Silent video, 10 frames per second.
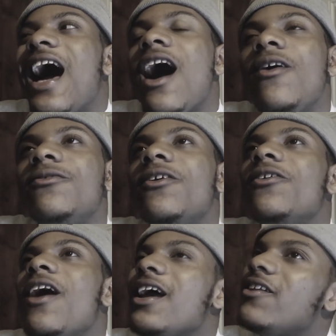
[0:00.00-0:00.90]
I don't know.
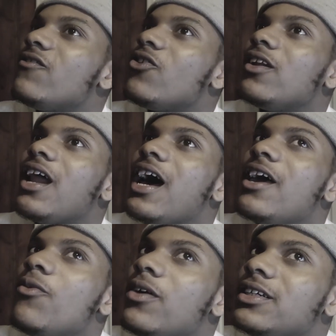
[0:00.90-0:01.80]
Now, I ain't even going to lie.
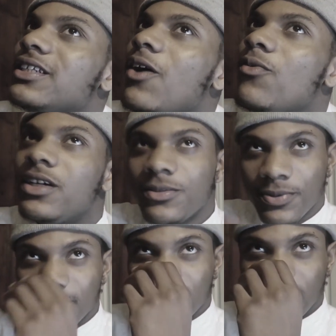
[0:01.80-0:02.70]
I was
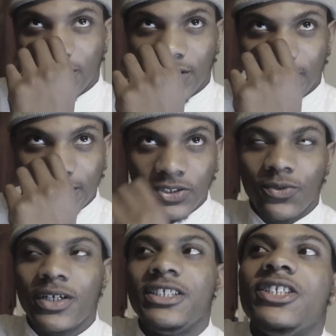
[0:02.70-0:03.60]
placed in certain
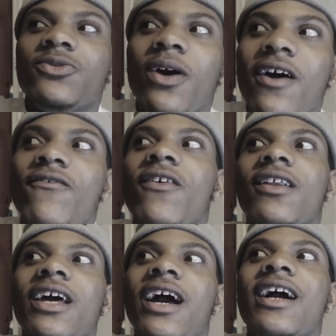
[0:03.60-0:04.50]
situations where I
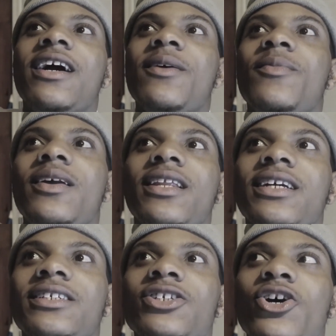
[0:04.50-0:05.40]
felt like I couldn't beat
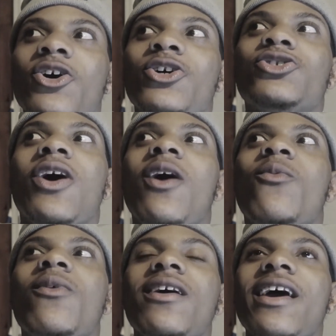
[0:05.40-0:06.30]
niggas. So, I
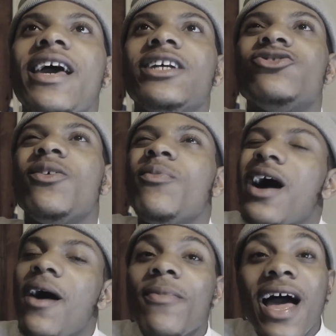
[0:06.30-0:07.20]
would act strong. But
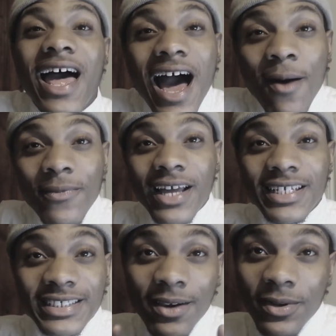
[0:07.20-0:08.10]
I'm not
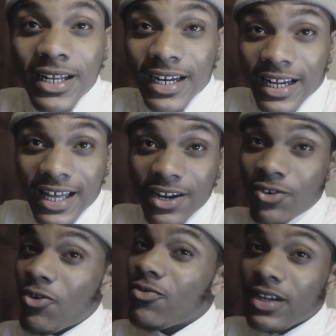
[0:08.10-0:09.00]
the type of nigga to let
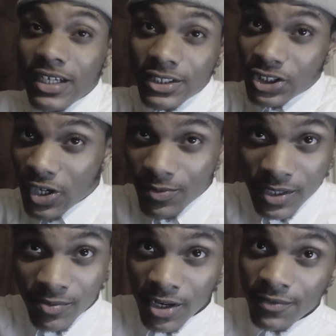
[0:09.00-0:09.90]
no nigga chump
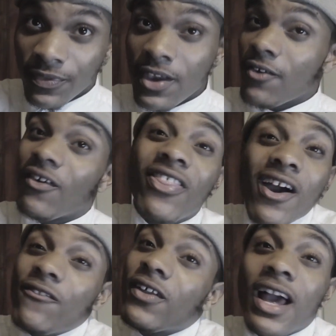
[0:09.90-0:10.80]
me, bro. Rather,
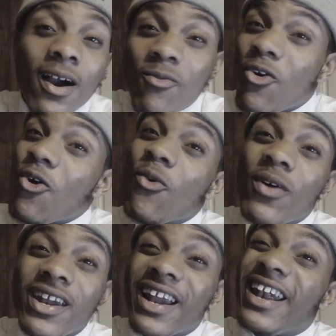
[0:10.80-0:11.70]
I feel like I'm going to
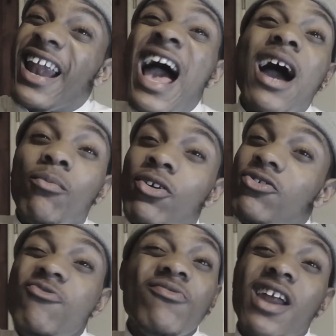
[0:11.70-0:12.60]
win or not, bro.
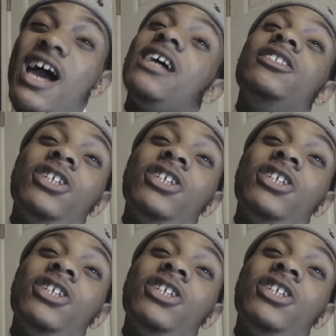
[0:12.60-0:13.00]
You not